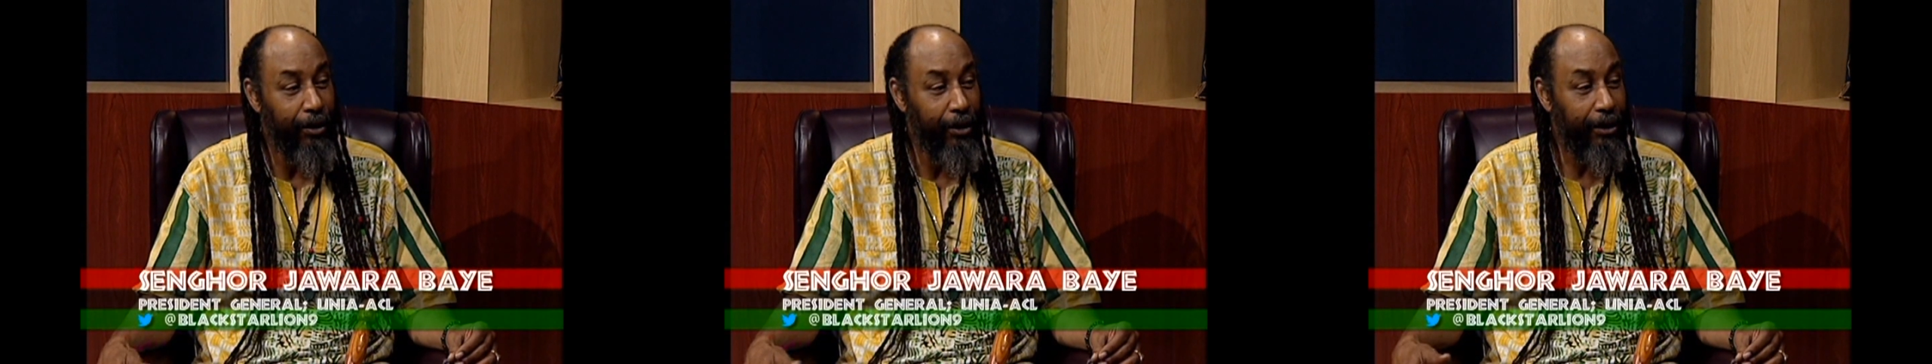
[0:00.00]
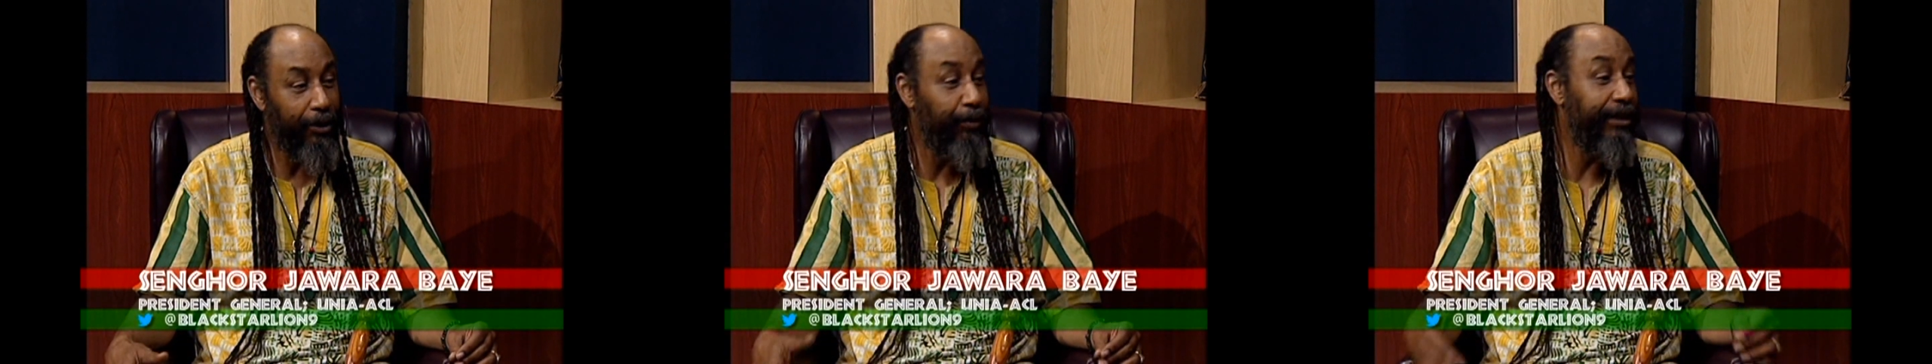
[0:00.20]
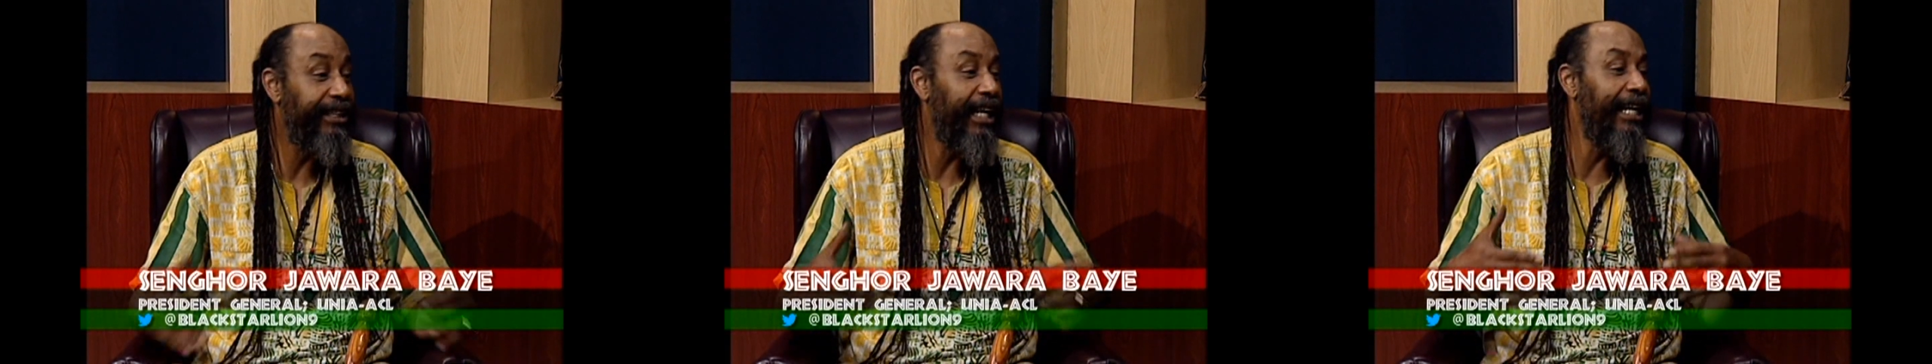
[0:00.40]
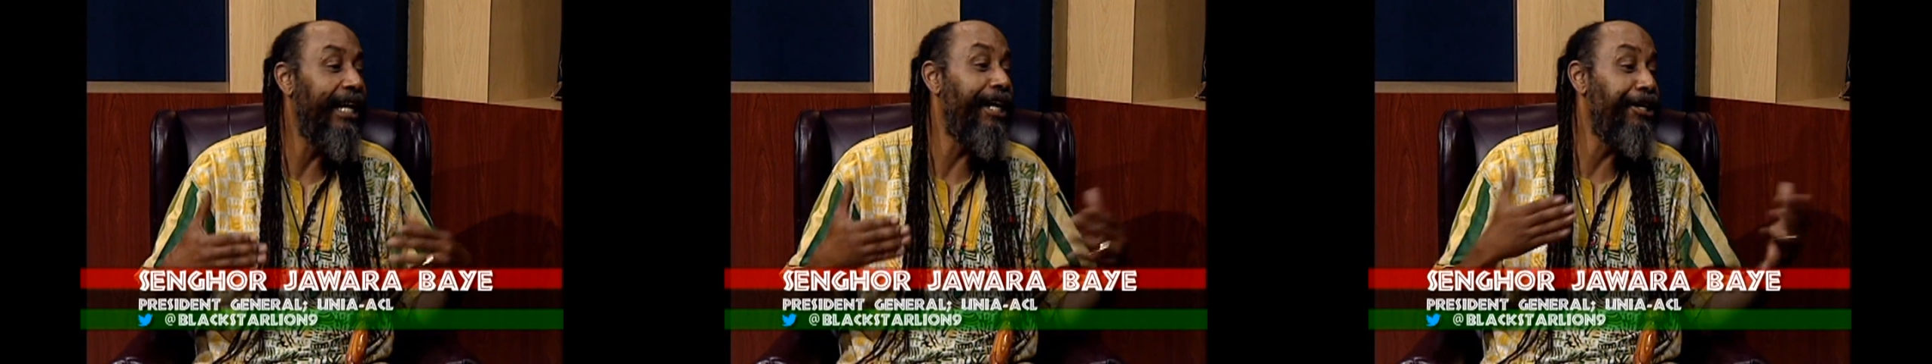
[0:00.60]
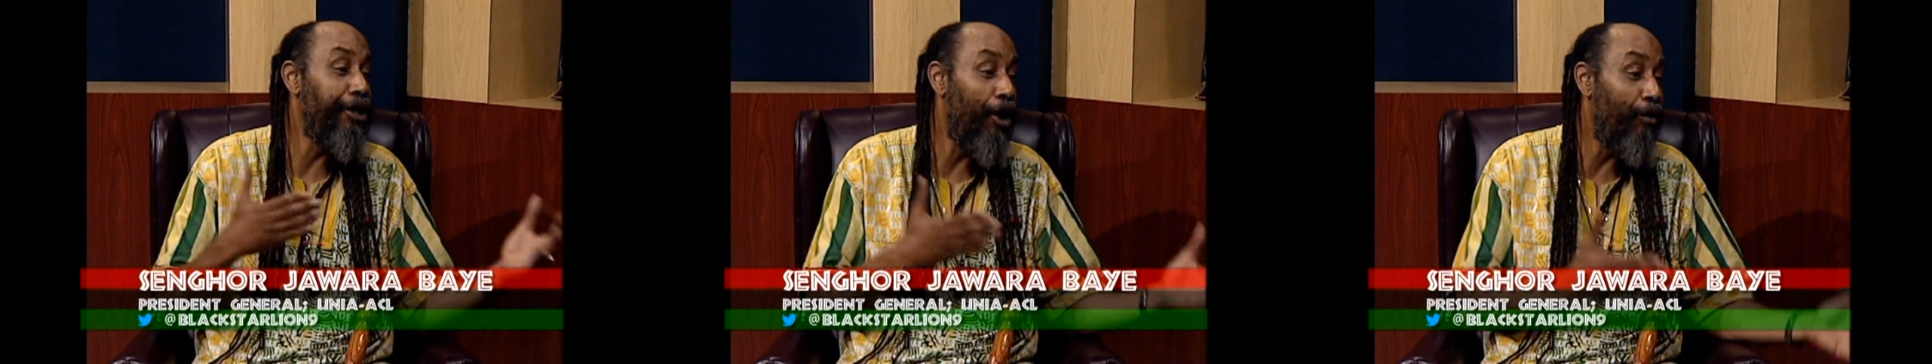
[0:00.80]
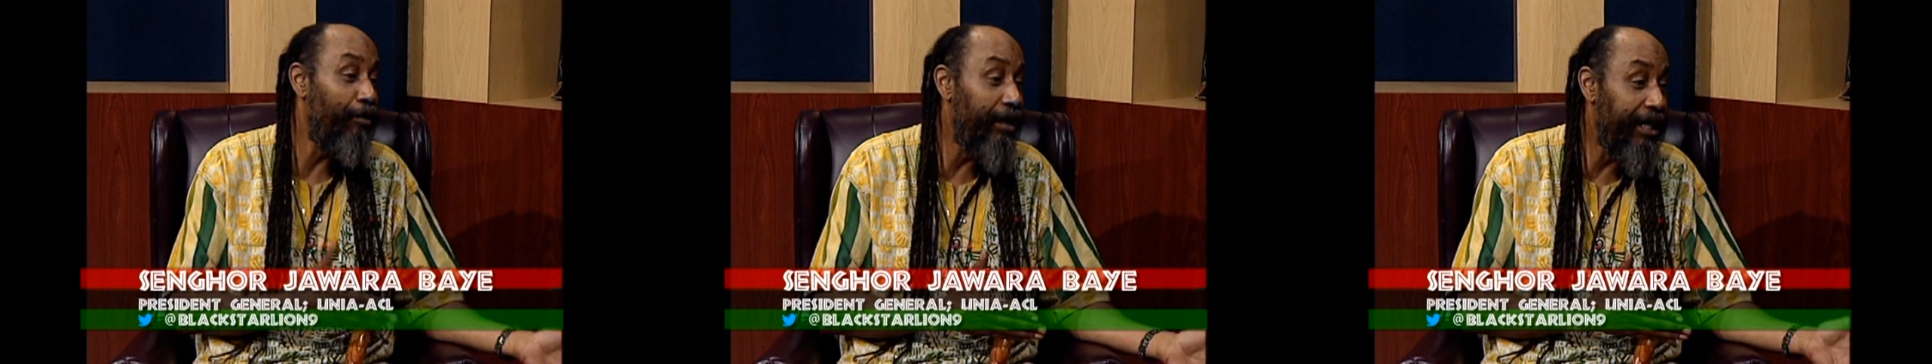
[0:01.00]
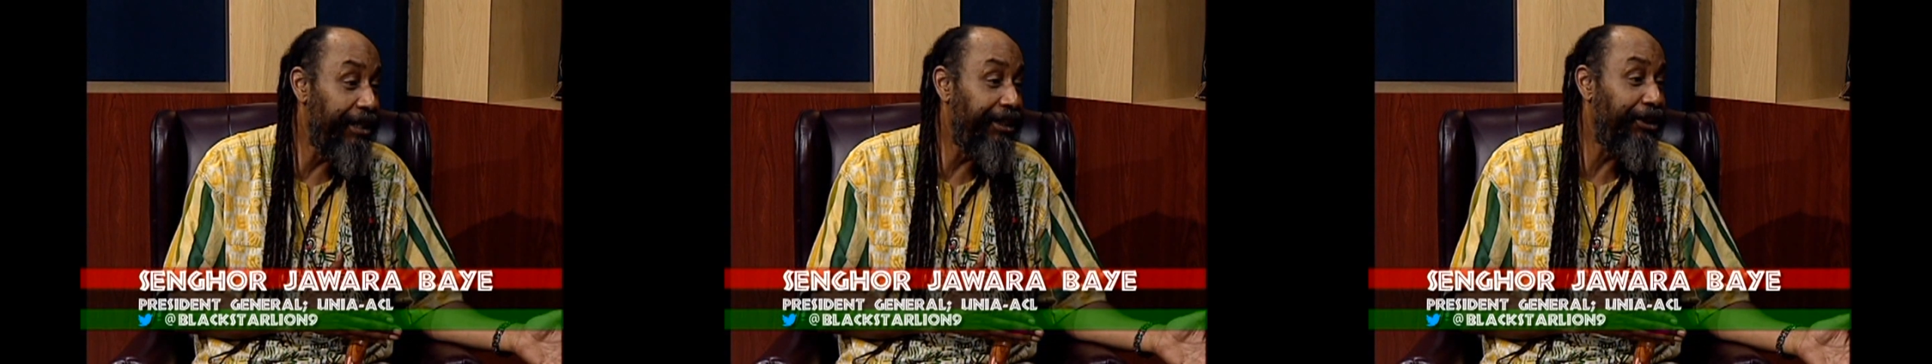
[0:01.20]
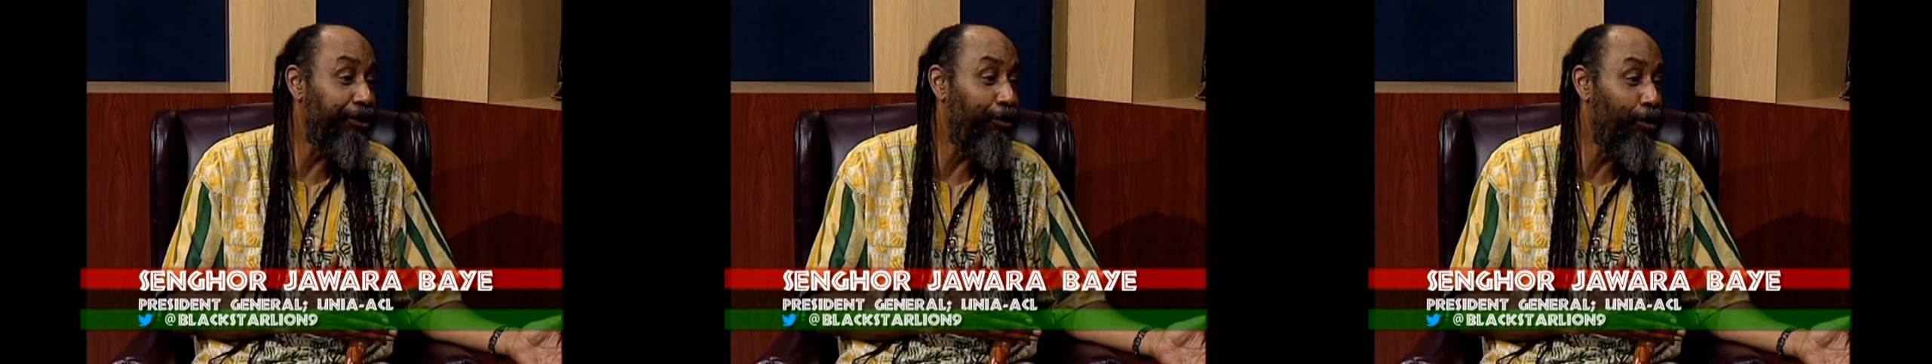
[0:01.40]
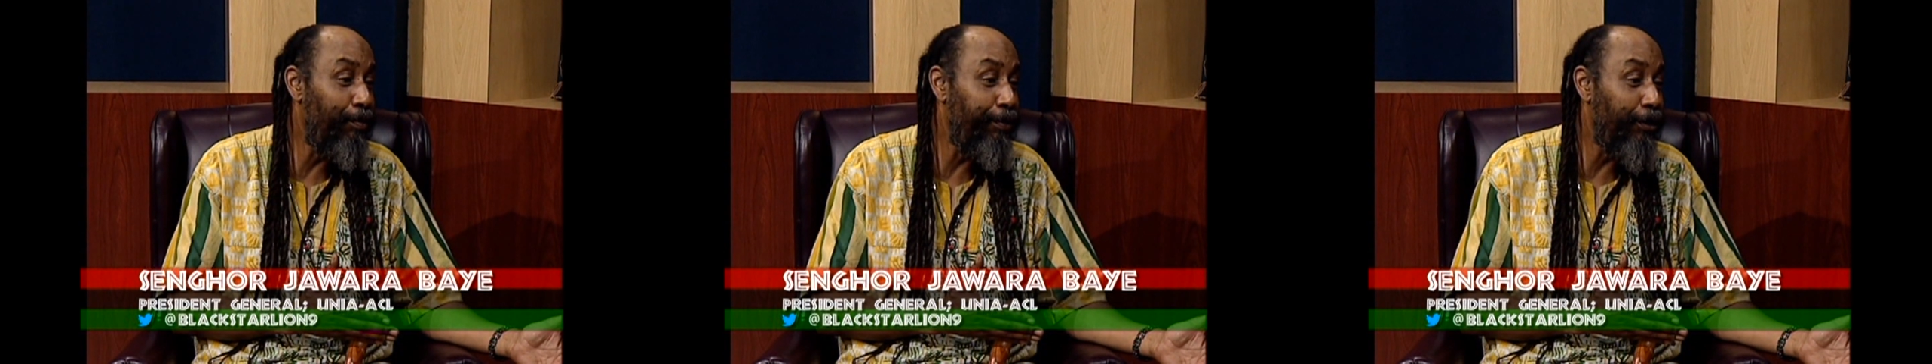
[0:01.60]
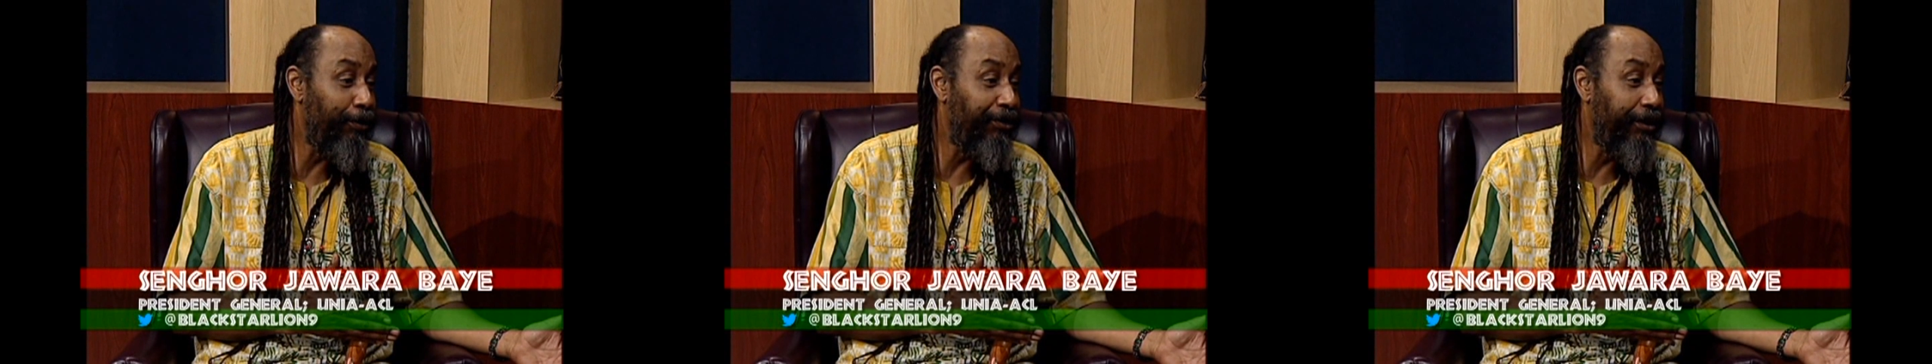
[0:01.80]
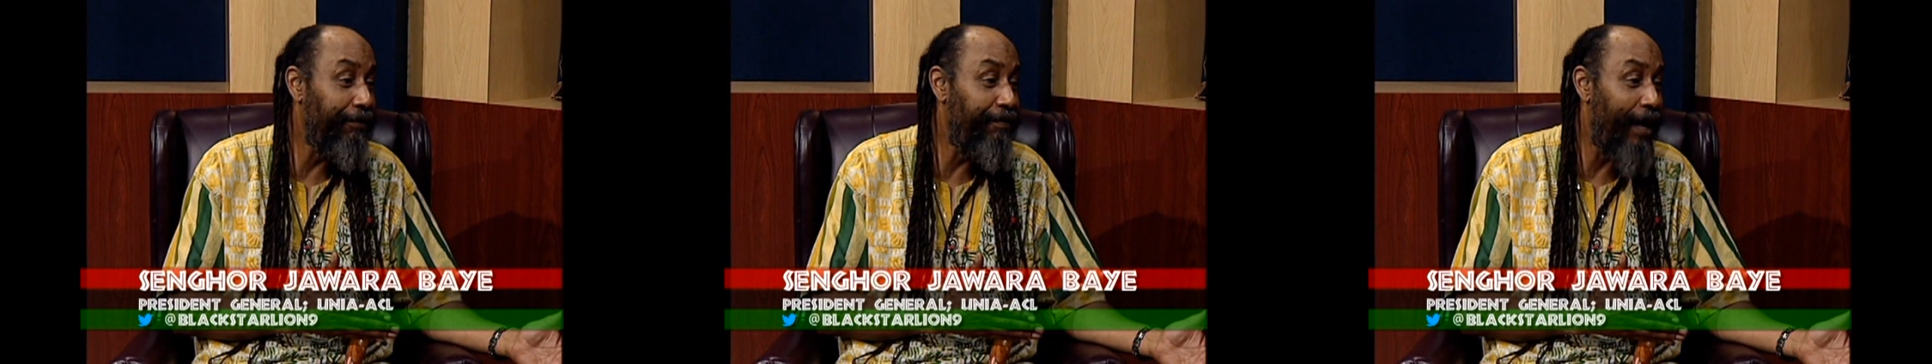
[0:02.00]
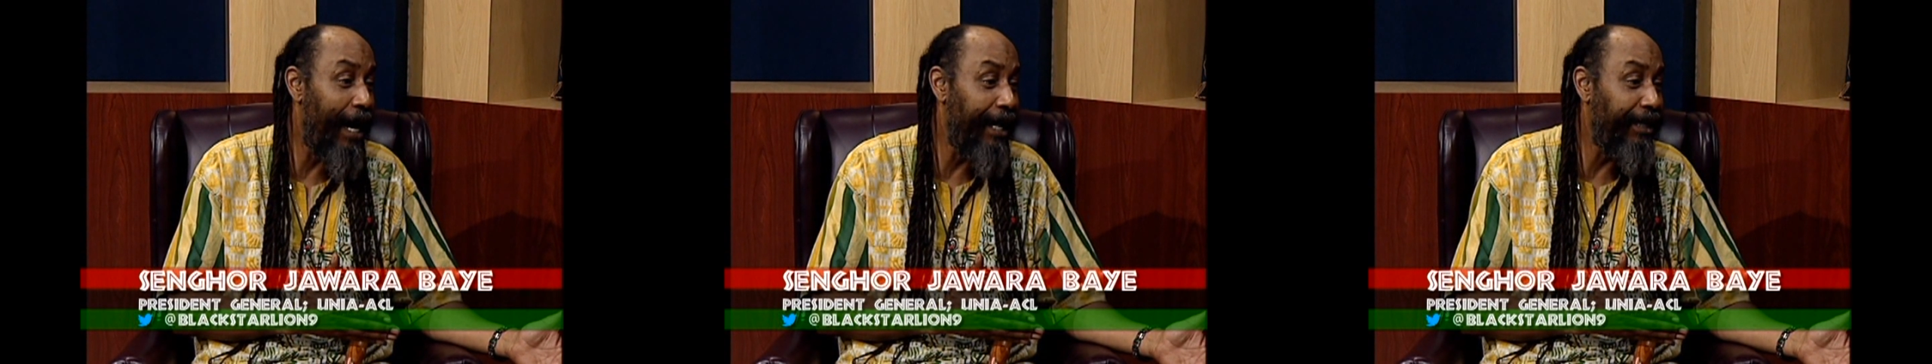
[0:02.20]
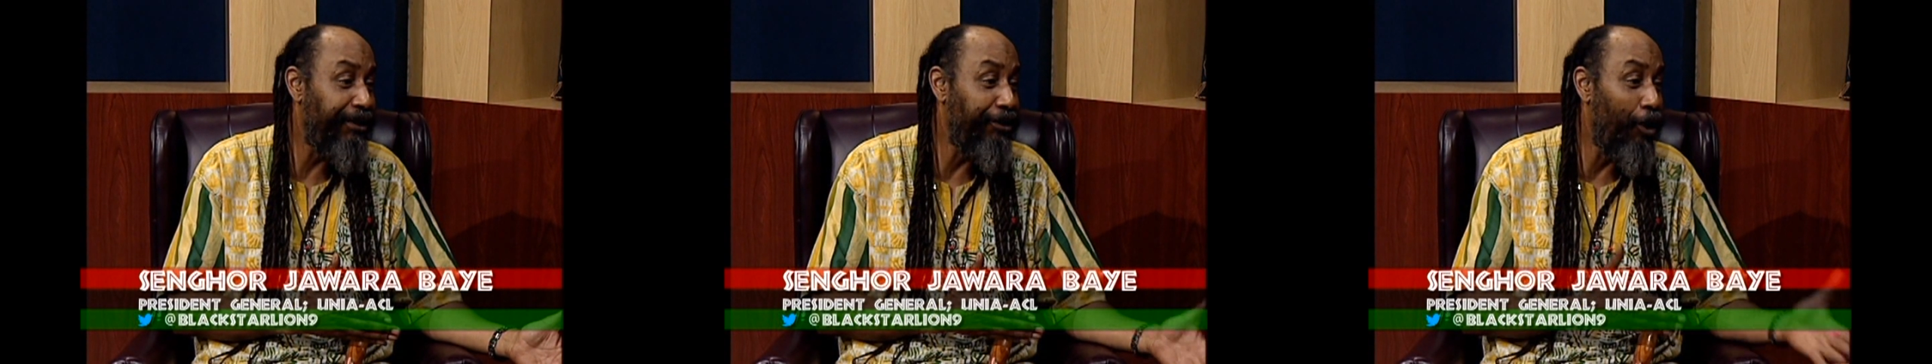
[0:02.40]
because we say let no religious scruples divide us,